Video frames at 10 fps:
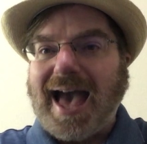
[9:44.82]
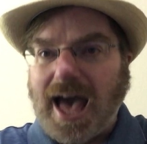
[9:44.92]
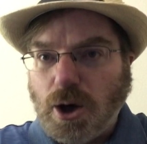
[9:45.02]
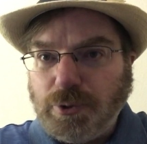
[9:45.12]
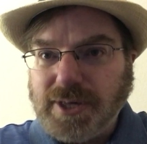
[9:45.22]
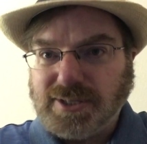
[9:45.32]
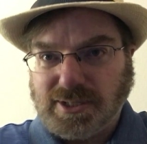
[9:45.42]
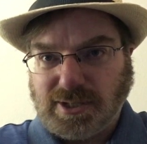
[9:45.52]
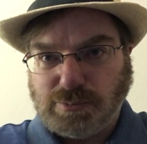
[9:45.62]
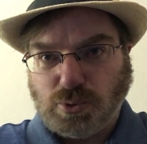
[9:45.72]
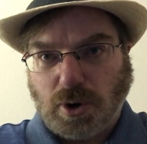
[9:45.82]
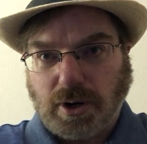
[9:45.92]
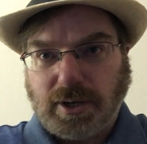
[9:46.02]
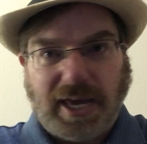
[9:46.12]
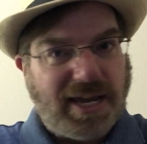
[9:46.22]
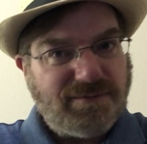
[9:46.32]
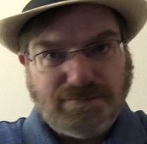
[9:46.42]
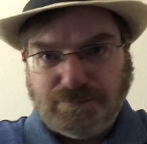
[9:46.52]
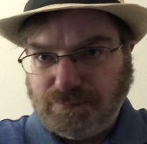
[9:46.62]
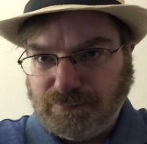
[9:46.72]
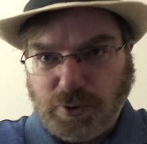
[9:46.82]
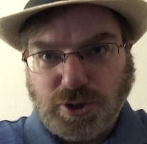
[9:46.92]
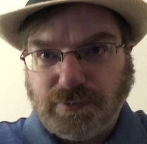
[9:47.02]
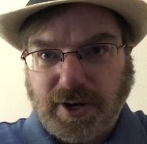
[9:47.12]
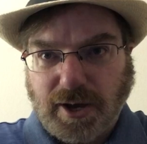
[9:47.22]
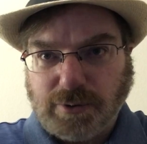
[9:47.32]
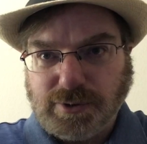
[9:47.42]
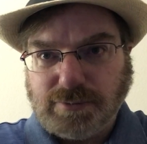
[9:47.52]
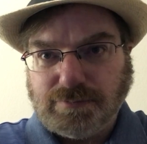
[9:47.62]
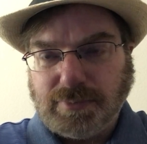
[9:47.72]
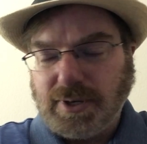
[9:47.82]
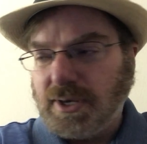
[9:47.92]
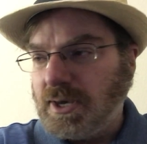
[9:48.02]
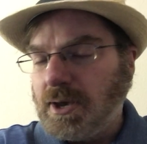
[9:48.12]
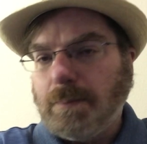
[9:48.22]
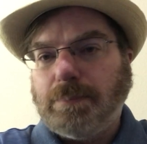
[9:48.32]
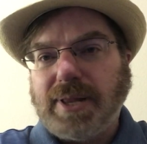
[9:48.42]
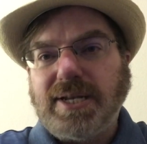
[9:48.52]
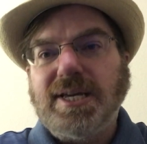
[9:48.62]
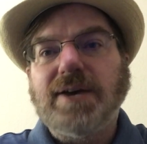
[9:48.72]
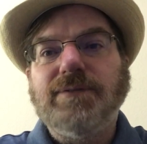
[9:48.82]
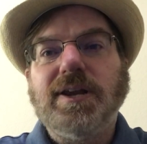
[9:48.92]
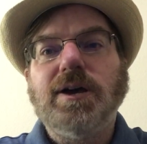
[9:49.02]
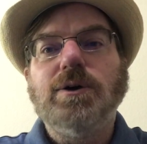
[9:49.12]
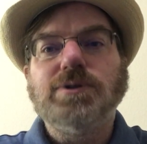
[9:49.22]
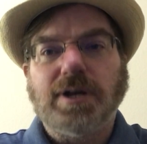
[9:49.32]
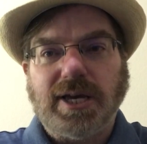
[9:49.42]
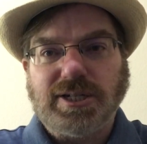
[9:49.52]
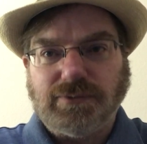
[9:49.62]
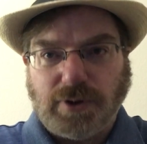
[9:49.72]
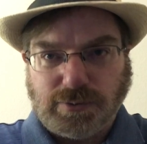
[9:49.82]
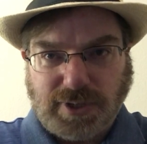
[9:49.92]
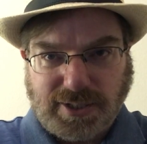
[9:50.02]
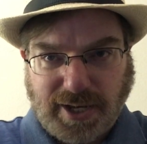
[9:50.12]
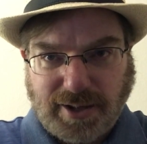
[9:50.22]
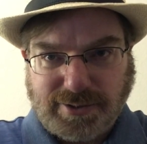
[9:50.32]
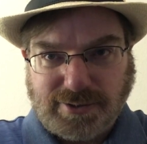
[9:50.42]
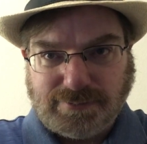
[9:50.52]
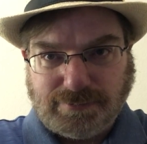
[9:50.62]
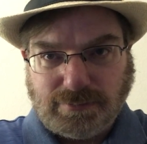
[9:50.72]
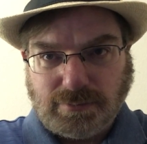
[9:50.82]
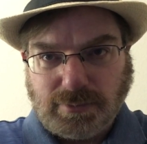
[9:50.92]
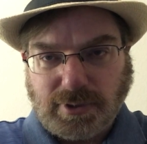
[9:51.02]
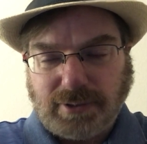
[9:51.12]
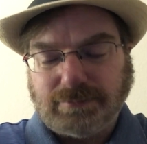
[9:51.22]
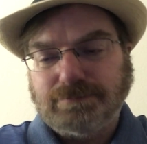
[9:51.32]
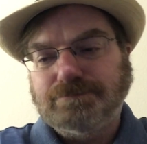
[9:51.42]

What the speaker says: how these systems work in future videos. Plenty of videos on each of those details. Okay?